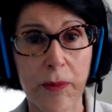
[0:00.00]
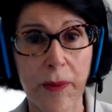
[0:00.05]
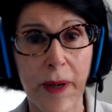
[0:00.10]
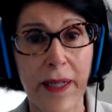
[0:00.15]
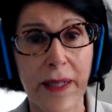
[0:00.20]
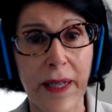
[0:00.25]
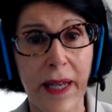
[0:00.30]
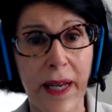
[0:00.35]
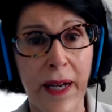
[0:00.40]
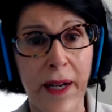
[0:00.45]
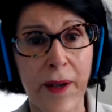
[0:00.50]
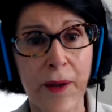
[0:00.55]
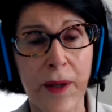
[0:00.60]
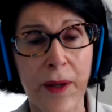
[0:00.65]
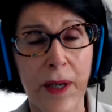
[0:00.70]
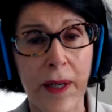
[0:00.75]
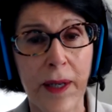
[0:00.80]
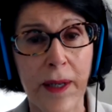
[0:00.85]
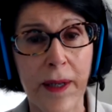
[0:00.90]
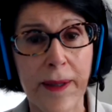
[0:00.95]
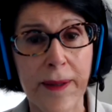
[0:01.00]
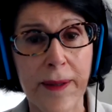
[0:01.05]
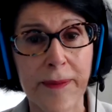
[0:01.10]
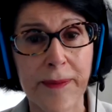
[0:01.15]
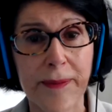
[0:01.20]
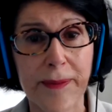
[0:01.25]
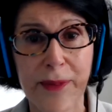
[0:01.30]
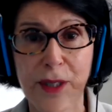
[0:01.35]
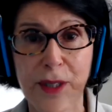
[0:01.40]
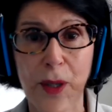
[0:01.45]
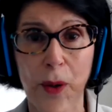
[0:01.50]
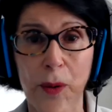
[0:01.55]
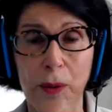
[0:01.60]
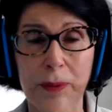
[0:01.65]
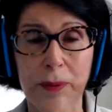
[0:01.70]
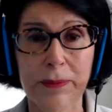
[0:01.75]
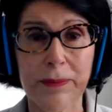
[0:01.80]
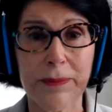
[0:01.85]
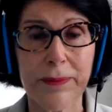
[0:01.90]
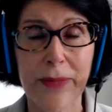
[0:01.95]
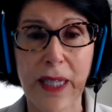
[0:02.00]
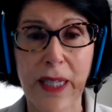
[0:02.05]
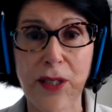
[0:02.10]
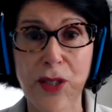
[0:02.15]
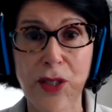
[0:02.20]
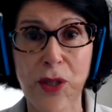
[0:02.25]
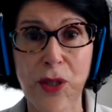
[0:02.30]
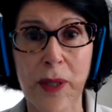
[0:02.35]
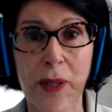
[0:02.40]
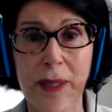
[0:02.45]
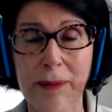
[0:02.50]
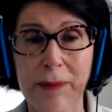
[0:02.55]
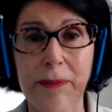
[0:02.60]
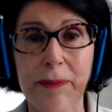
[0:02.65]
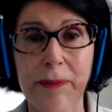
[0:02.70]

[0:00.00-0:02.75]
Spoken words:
right now. So let's do it.